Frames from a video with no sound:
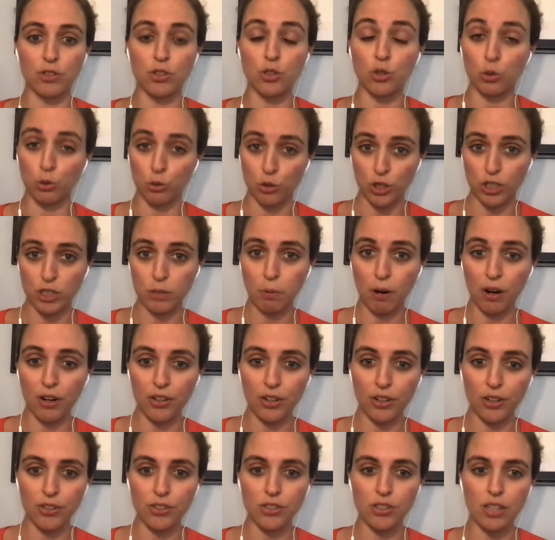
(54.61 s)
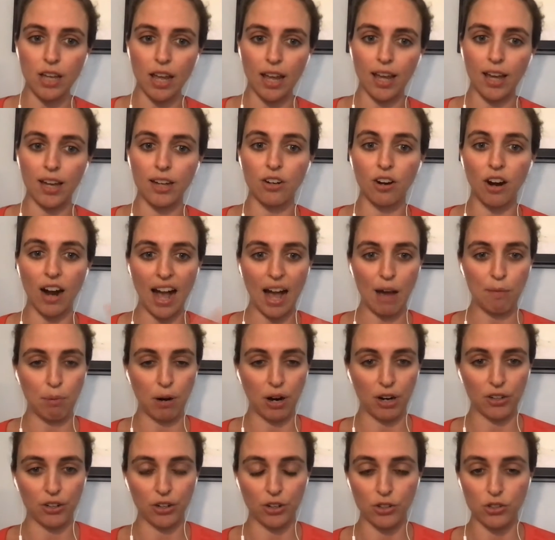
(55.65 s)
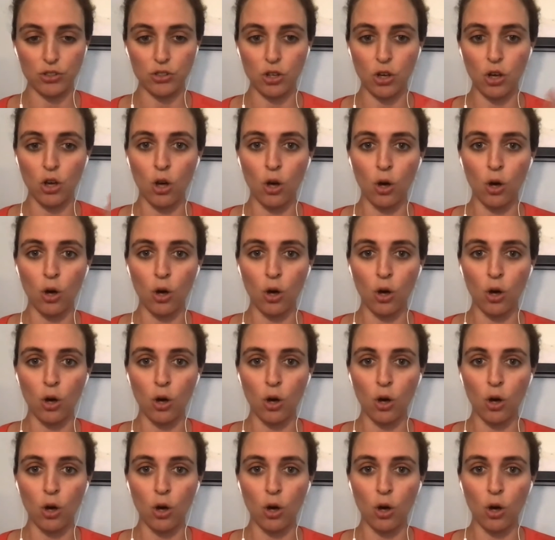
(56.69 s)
solutions partners and our app partners,